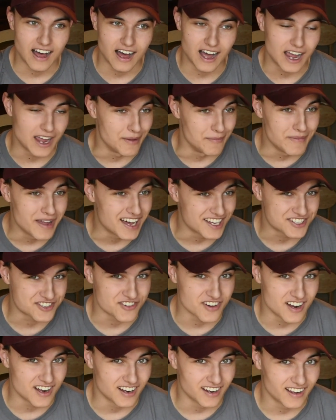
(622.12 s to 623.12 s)
I am not
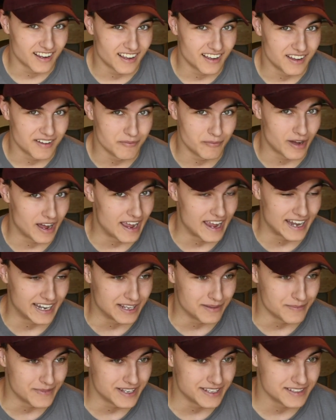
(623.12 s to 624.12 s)
strong by
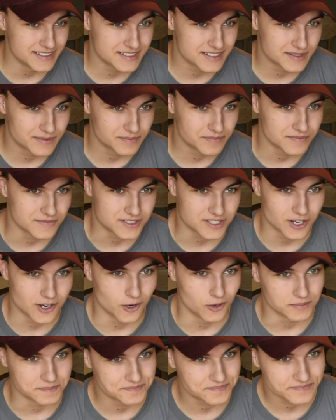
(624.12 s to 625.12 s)
any means.
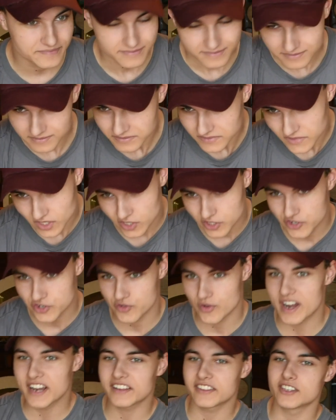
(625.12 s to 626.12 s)
So
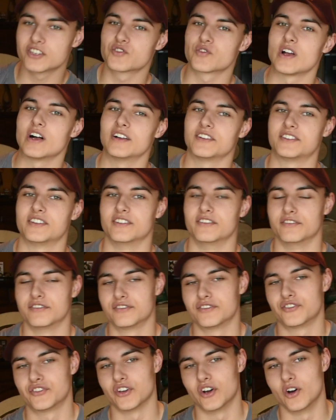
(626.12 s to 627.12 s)
strength is relative.
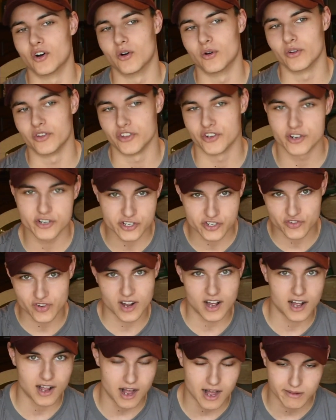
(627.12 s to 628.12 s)
So you're
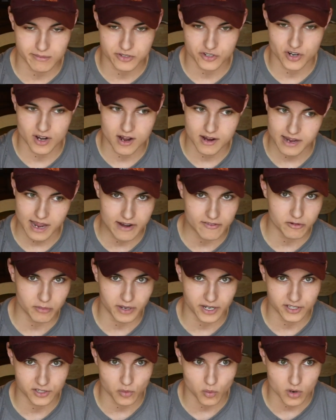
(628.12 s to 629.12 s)
strong, I'm strong,
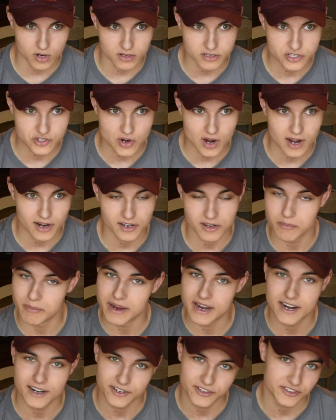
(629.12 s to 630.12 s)
everybody in the world is strong
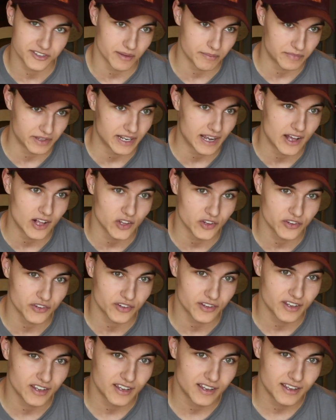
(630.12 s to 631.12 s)
compared to something
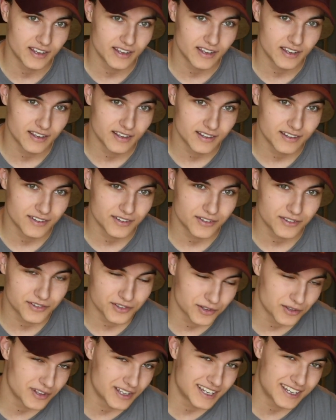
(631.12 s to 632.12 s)
else.
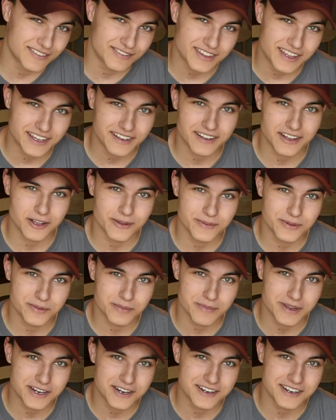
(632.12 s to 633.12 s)
So like if that
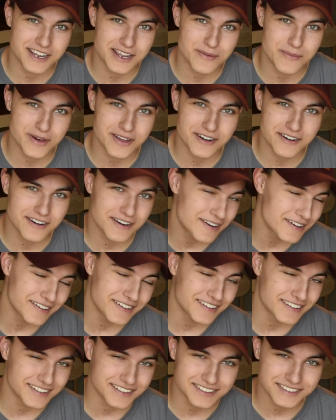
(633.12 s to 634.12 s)
helps make your day better,
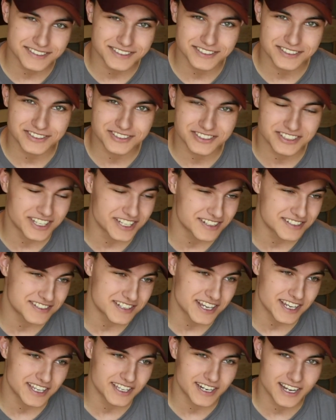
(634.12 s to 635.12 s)
I'll just
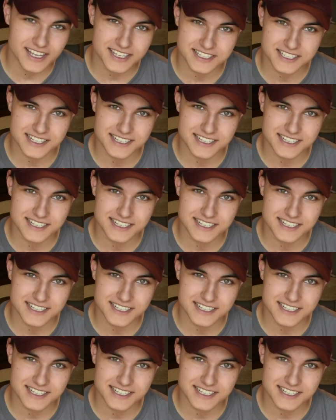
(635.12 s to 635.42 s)
take it as